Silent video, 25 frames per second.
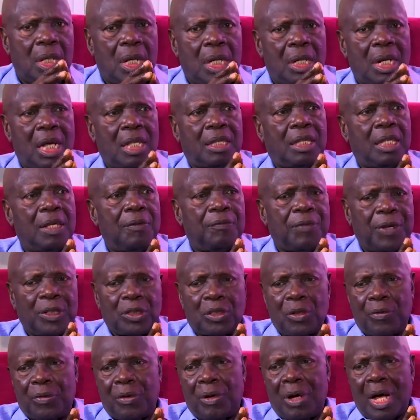And I think,
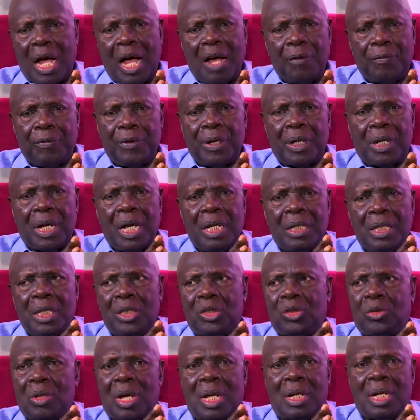first of all, Africa
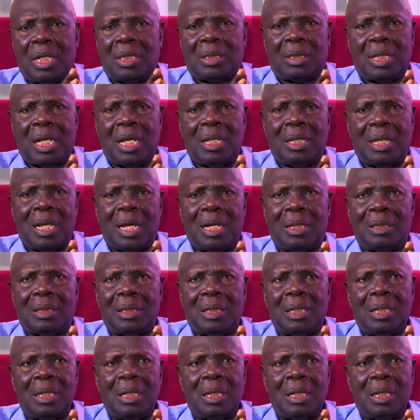needs to understand that